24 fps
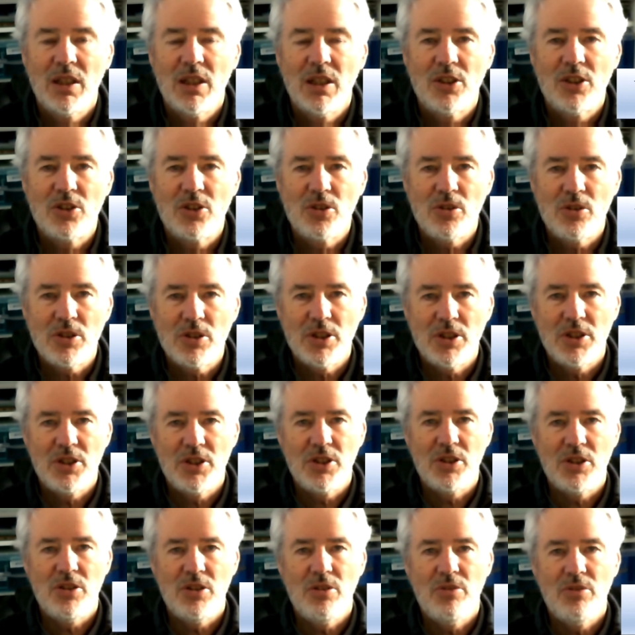talking to
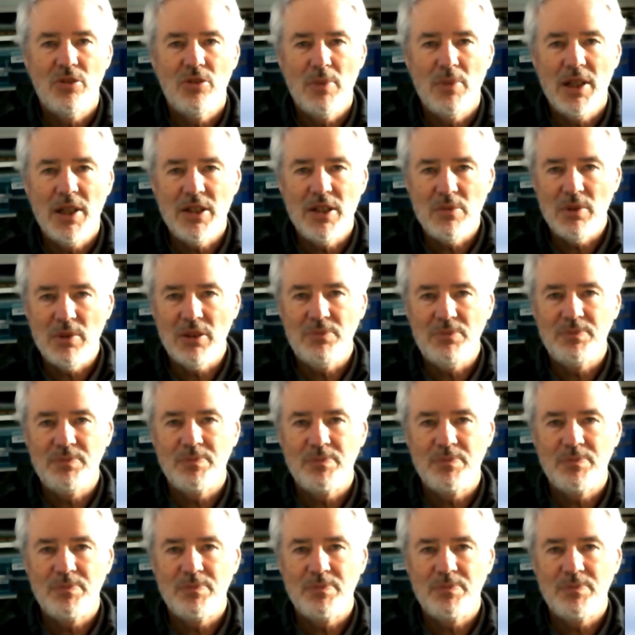you from Edinburgh,